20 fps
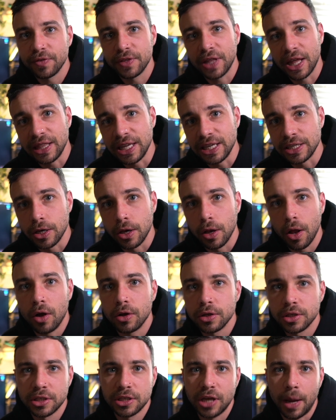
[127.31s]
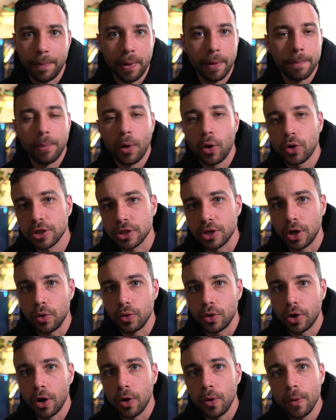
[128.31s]
that this Last Supper box
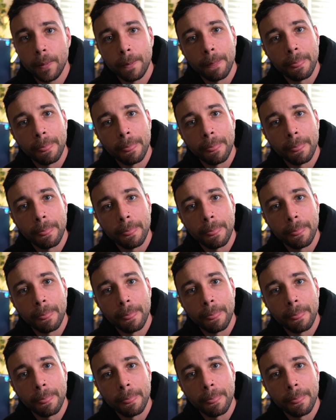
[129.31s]
logo